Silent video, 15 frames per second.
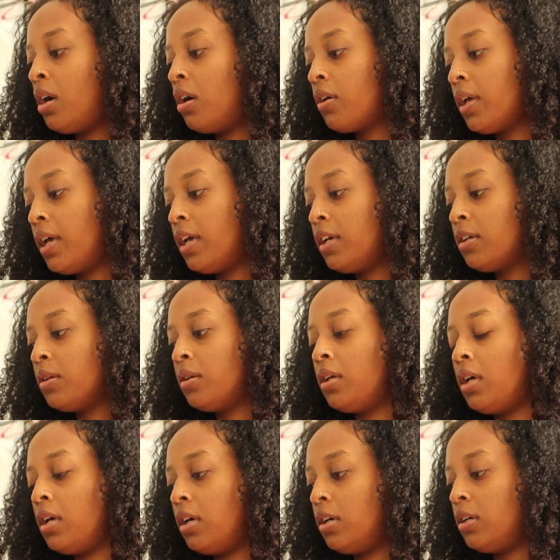Okay?
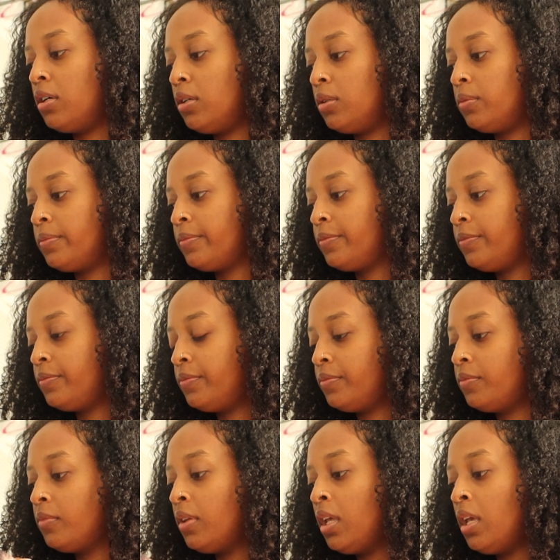Um,
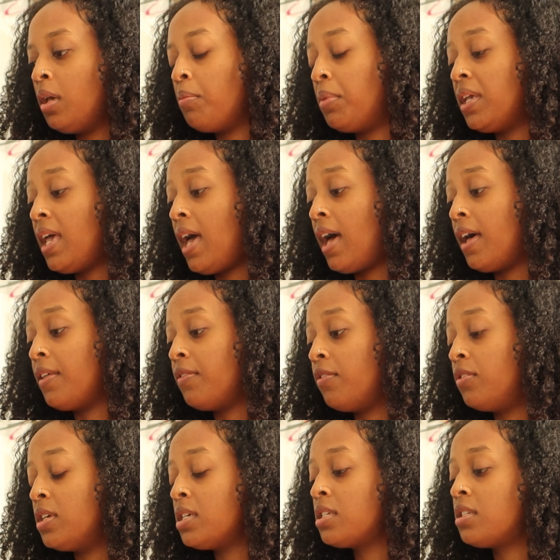but yeah,
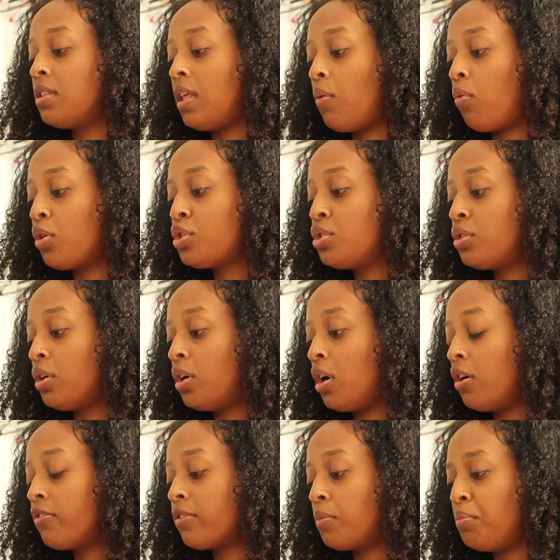this they want you to
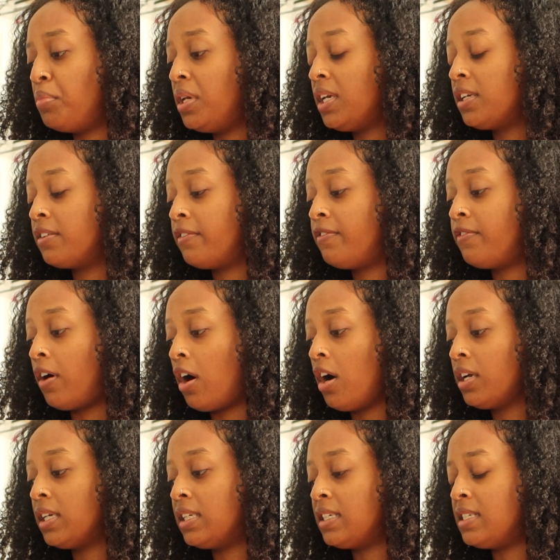go from being in a
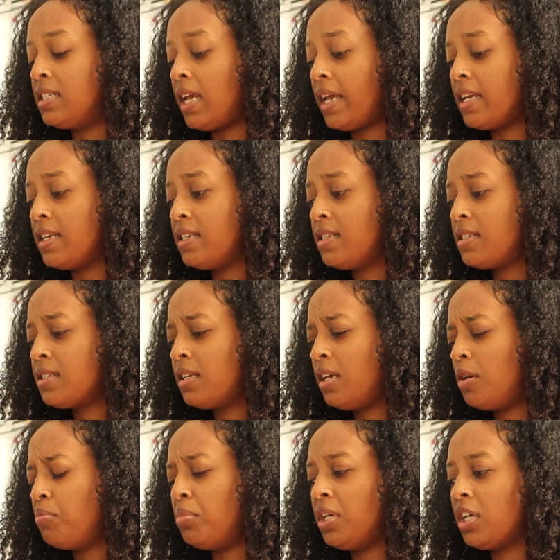fog and a daze,
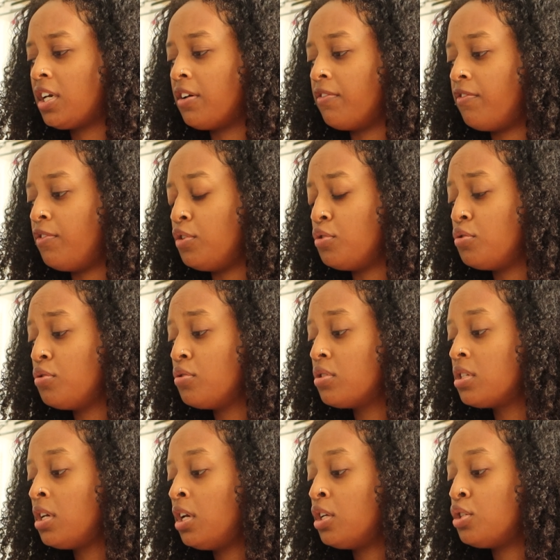being
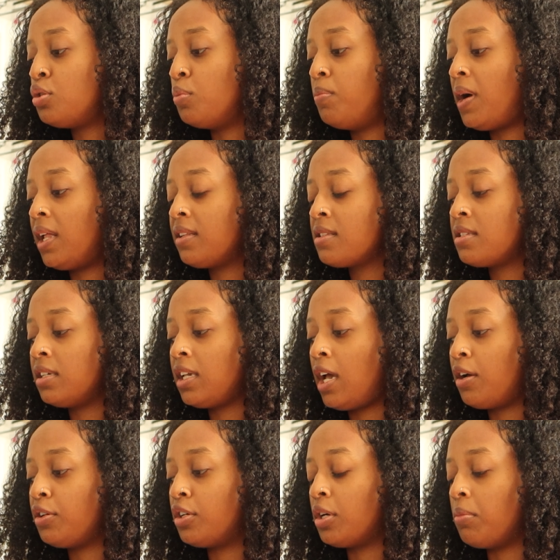confused, to balancing
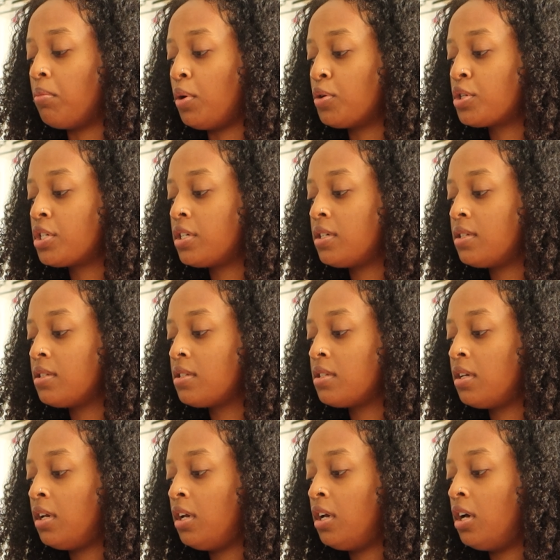out your
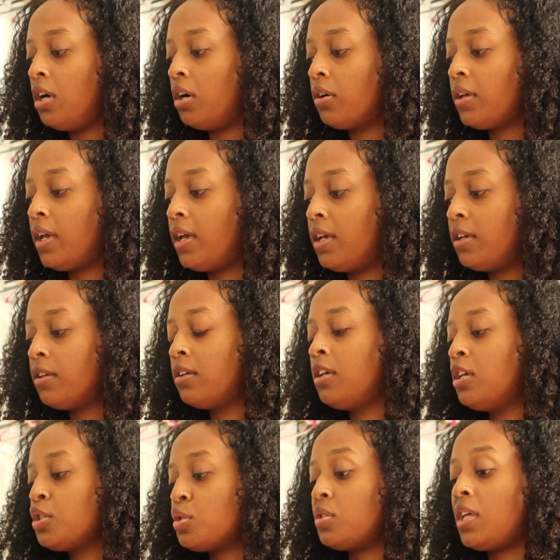emotions, okay?
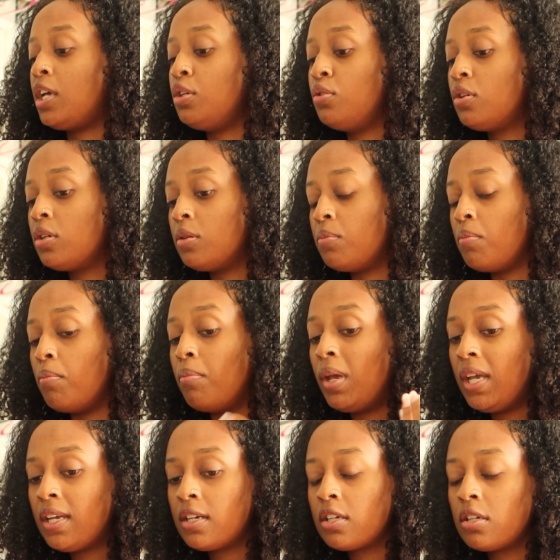So that you can
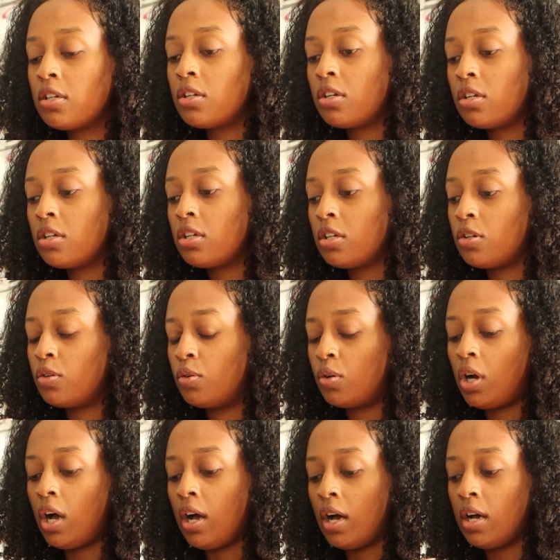make
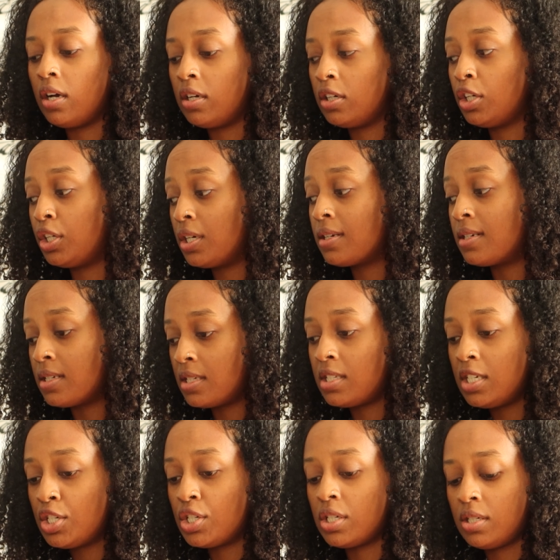uh, good
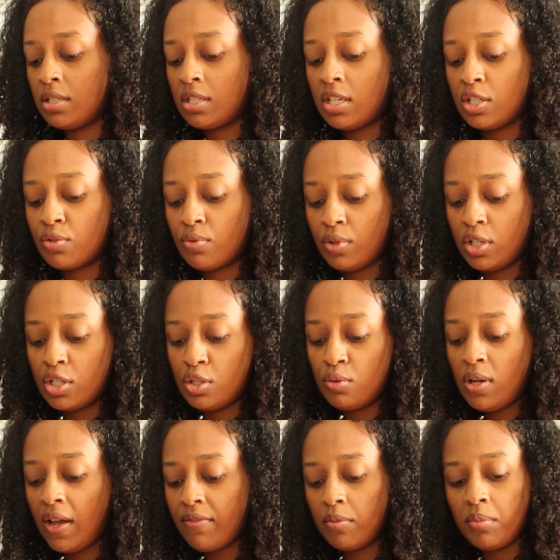decisions because because
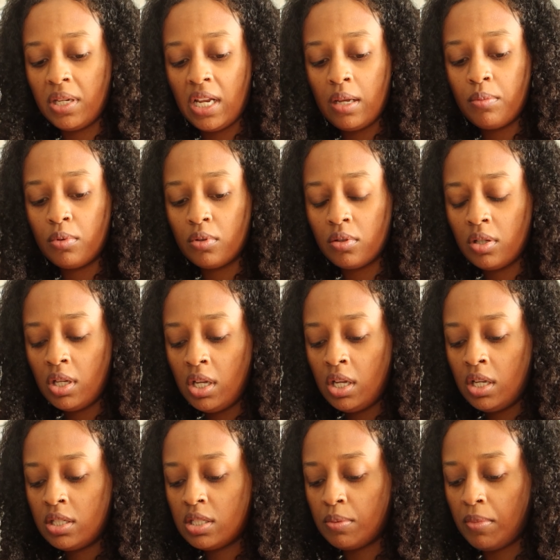you haven't been able
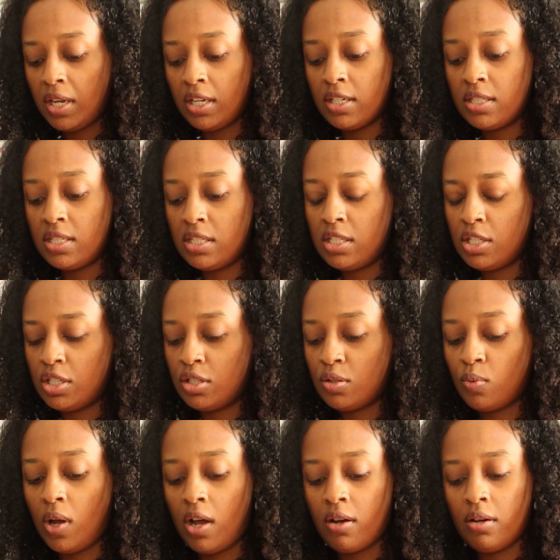to make good
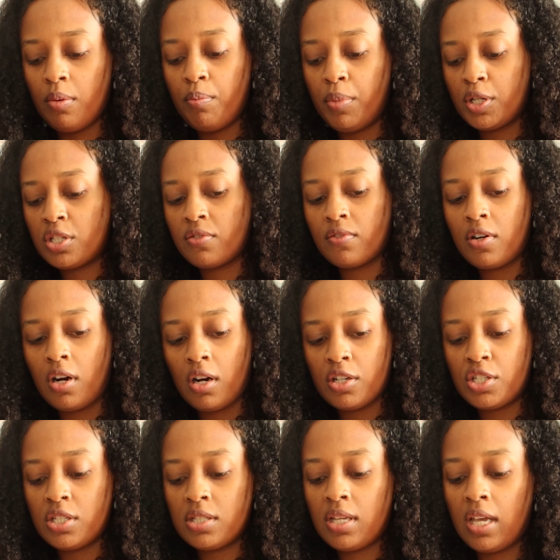decisions. Wow, a bunch of
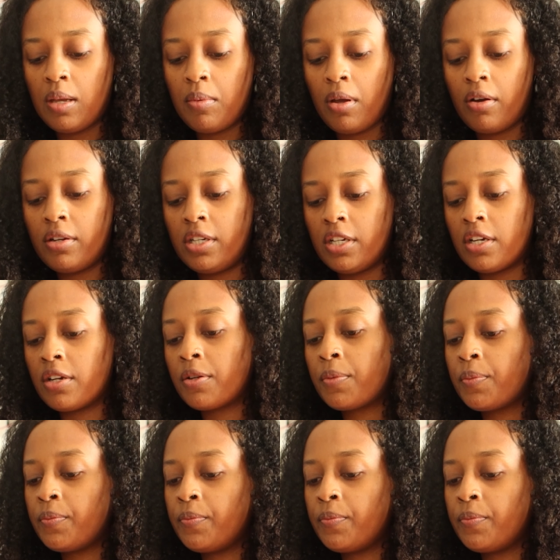cards just came out here.